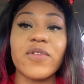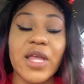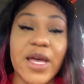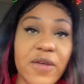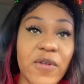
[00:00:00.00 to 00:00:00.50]

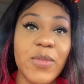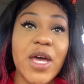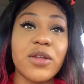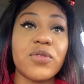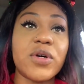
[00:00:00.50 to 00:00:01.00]
Like if I'm
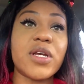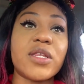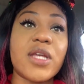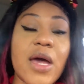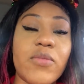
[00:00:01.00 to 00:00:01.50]
not doing
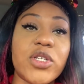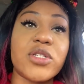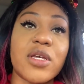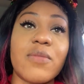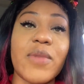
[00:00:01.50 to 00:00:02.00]
nothing, I'm gonna
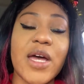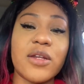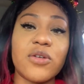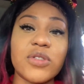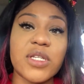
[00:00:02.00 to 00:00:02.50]
just combine
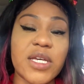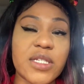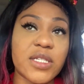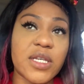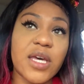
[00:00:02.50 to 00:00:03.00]
those days
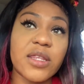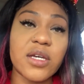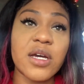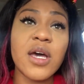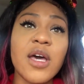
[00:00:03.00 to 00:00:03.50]
together